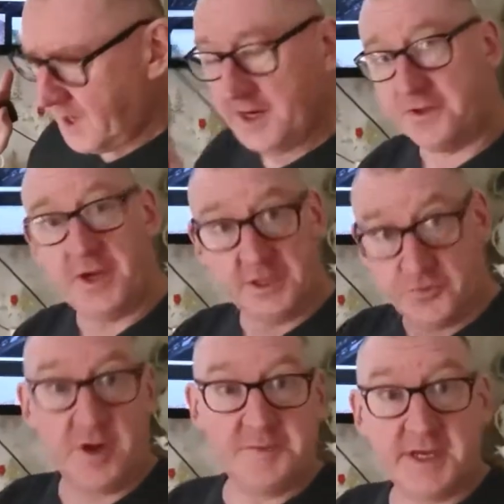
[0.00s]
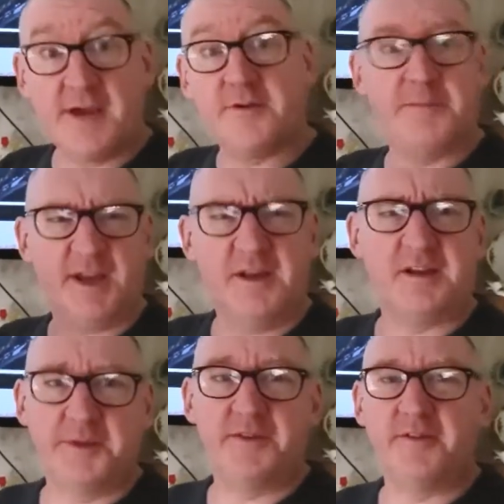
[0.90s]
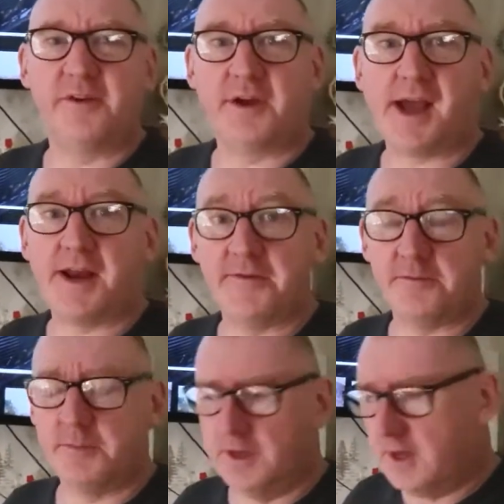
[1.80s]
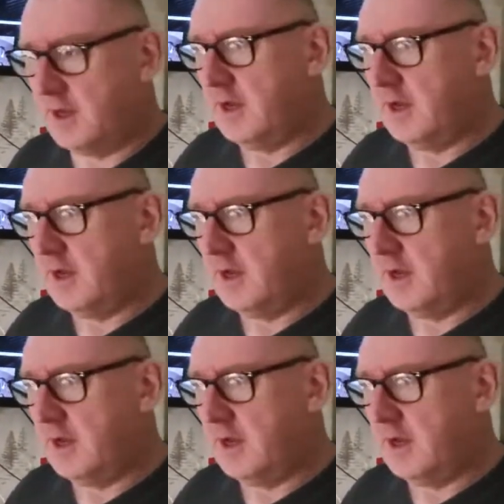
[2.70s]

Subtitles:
And I thought I'd string them together, make a little bit of a vlog out of them.